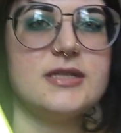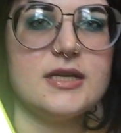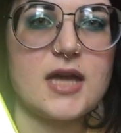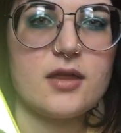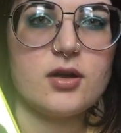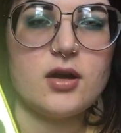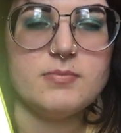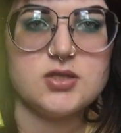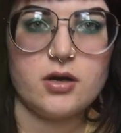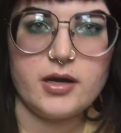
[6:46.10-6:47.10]
together,
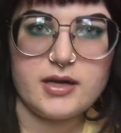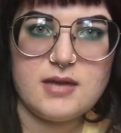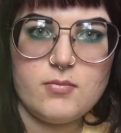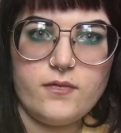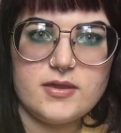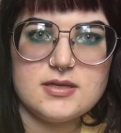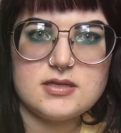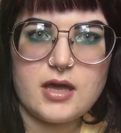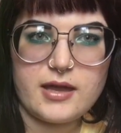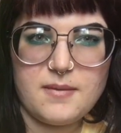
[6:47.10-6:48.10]
I'm sorry, I keep moving
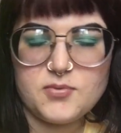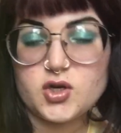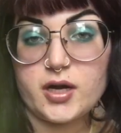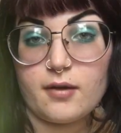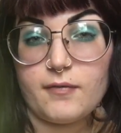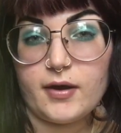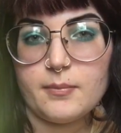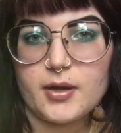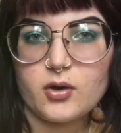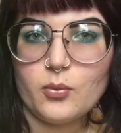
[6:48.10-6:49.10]
this. I keep trying to find a
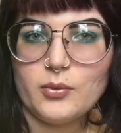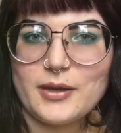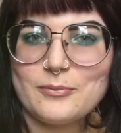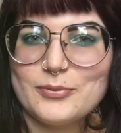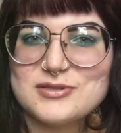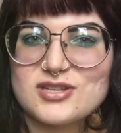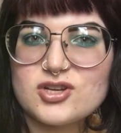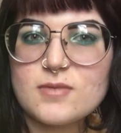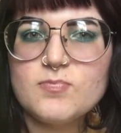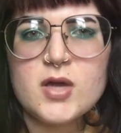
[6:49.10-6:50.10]
better like
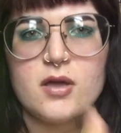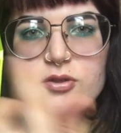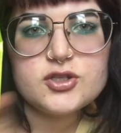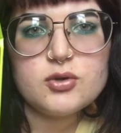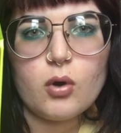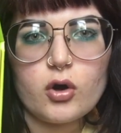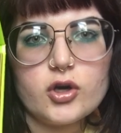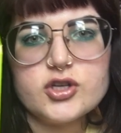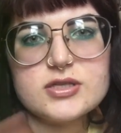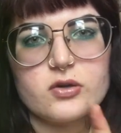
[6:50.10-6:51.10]
position. The two
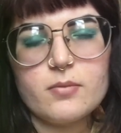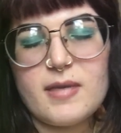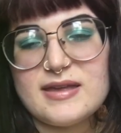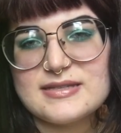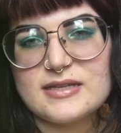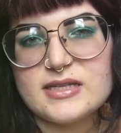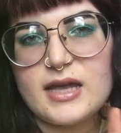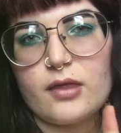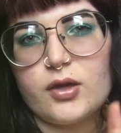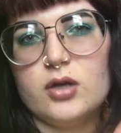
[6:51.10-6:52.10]
oranges are amazing
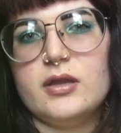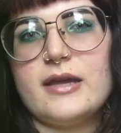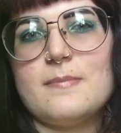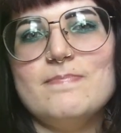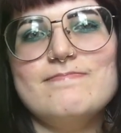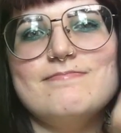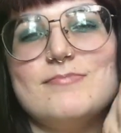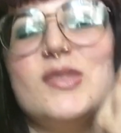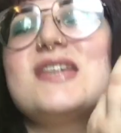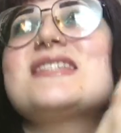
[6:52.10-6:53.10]
together. Like,
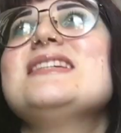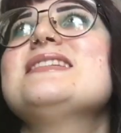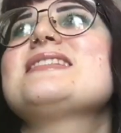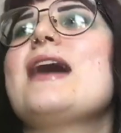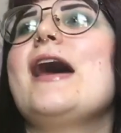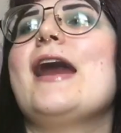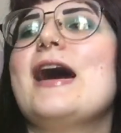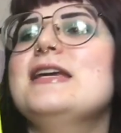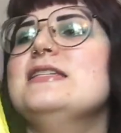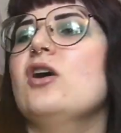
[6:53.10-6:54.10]
this is an
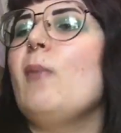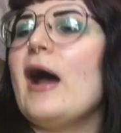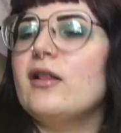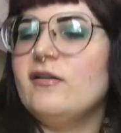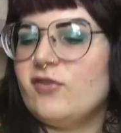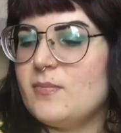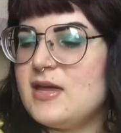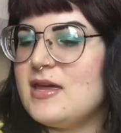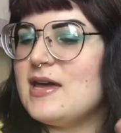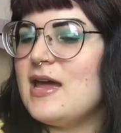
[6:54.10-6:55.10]
ideal palette for
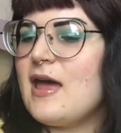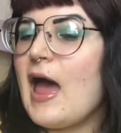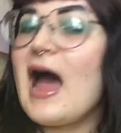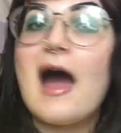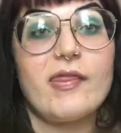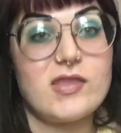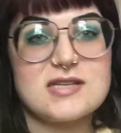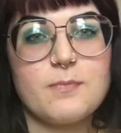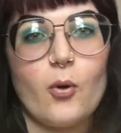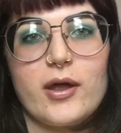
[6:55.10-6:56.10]
me at
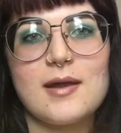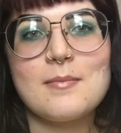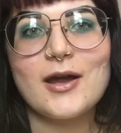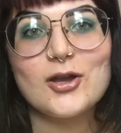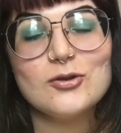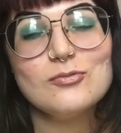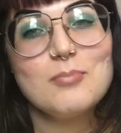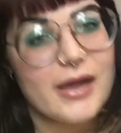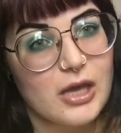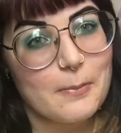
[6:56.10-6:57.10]
this point in my
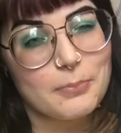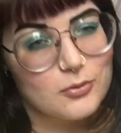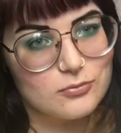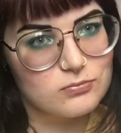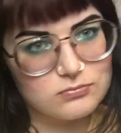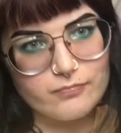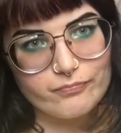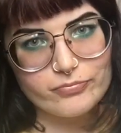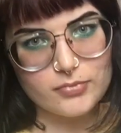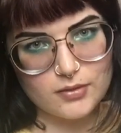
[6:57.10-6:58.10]
makeup
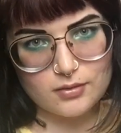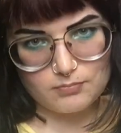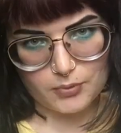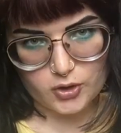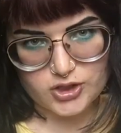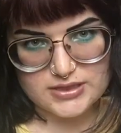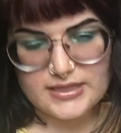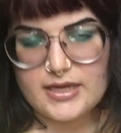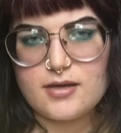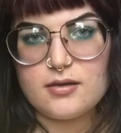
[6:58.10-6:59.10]

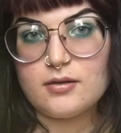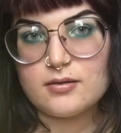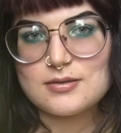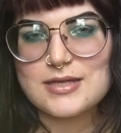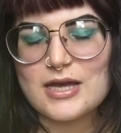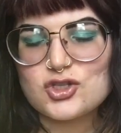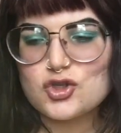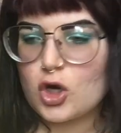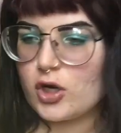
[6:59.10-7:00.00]
purchasing /